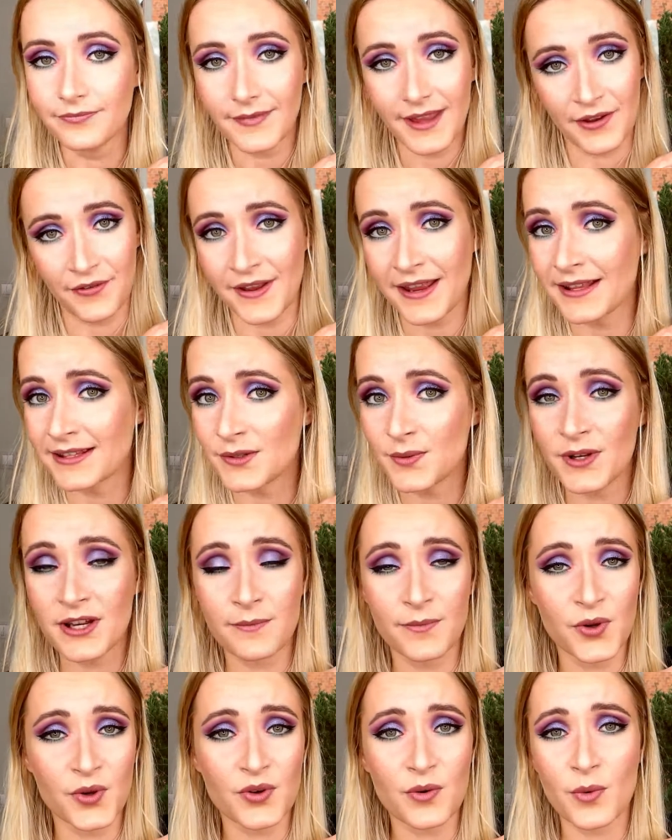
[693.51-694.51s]
I think it's really
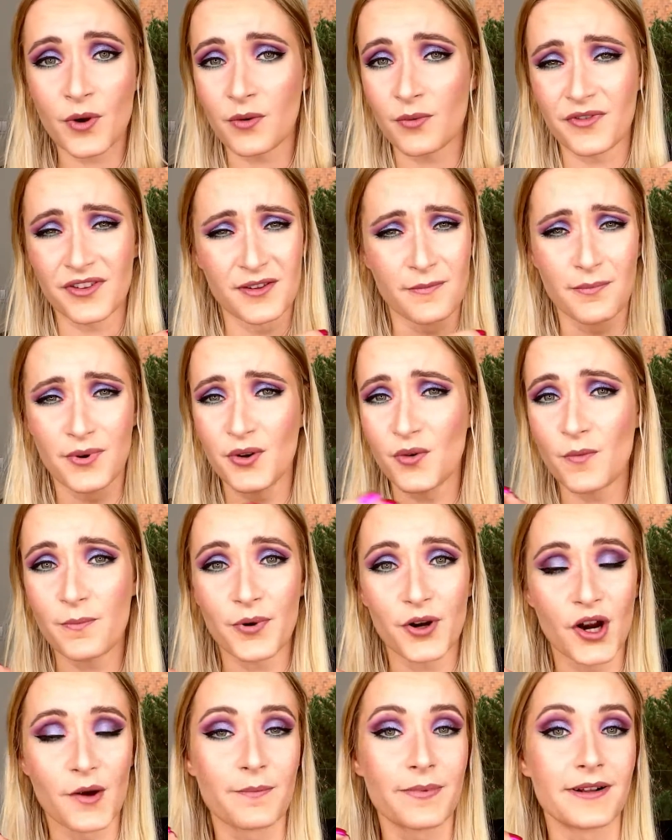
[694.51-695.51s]
beautiful with the blue,
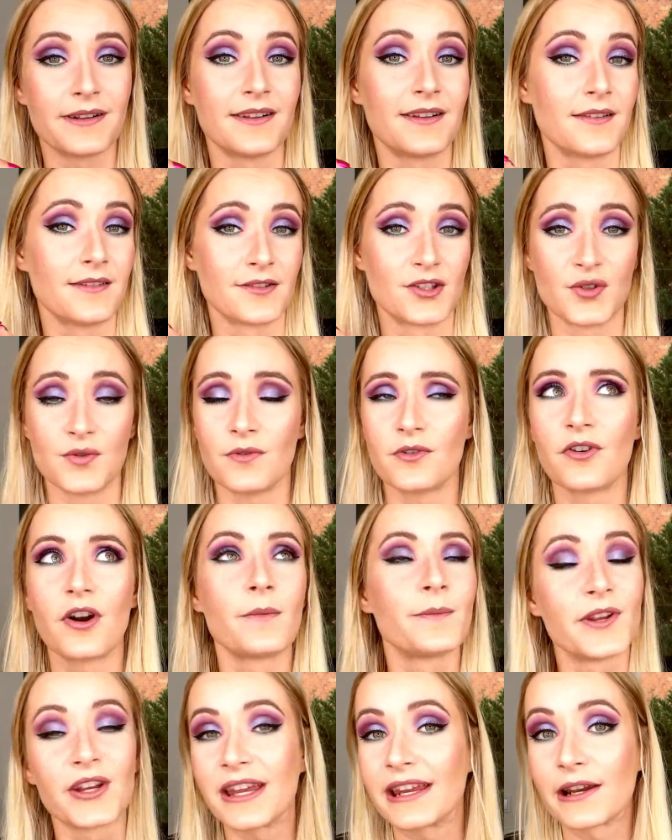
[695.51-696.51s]
purple
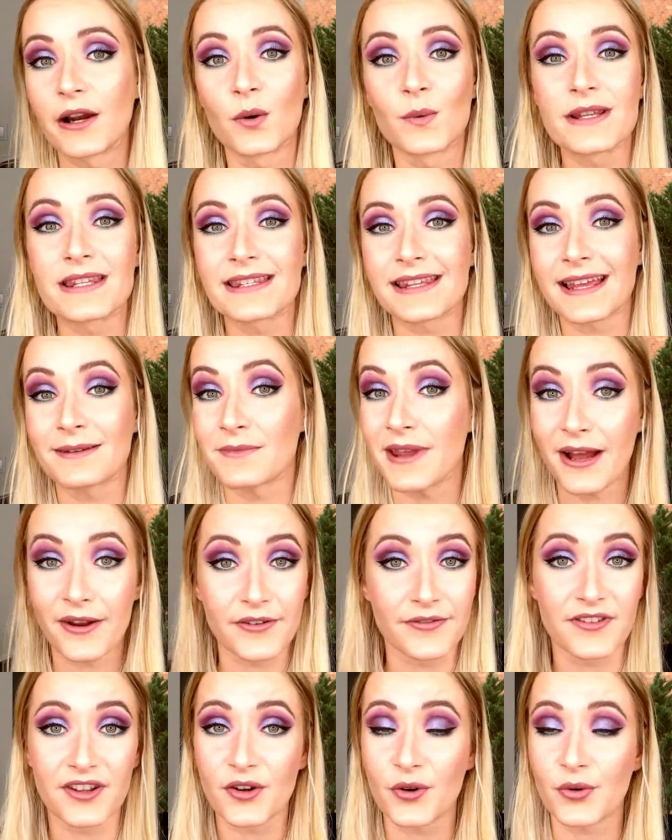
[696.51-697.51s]
duochrome. You can always get me out
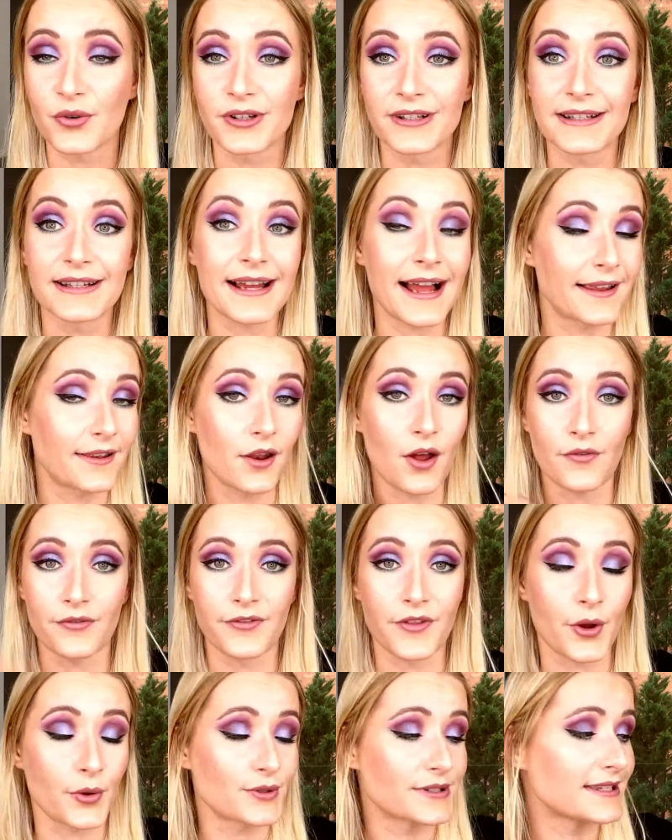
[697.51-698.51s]
of the corner. I love
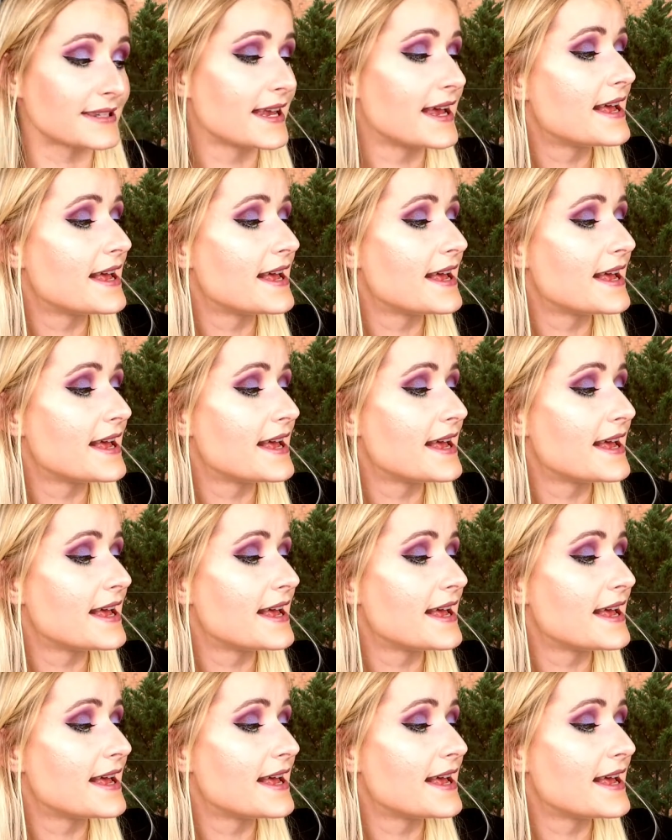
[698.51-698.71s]
those.